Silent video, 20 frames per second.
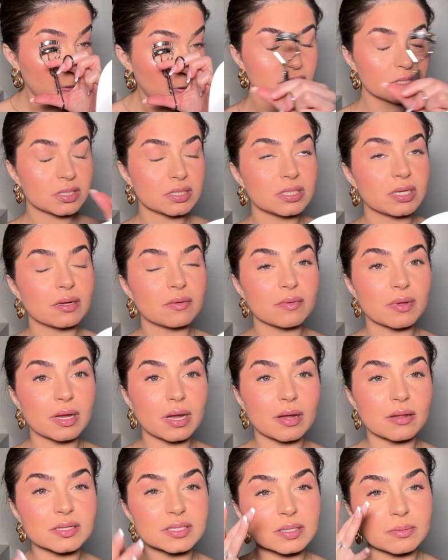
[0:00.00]
You see, like
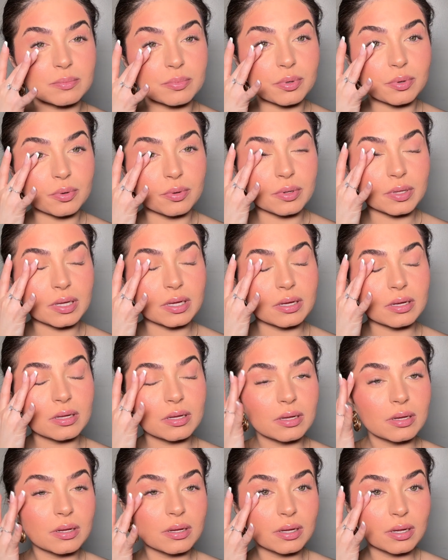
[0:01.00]
as I'm pulling,
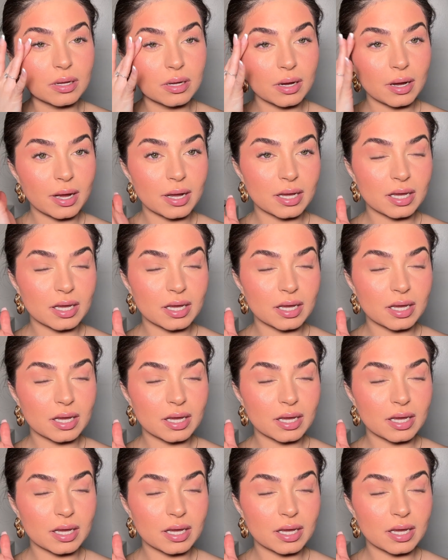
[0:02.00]
I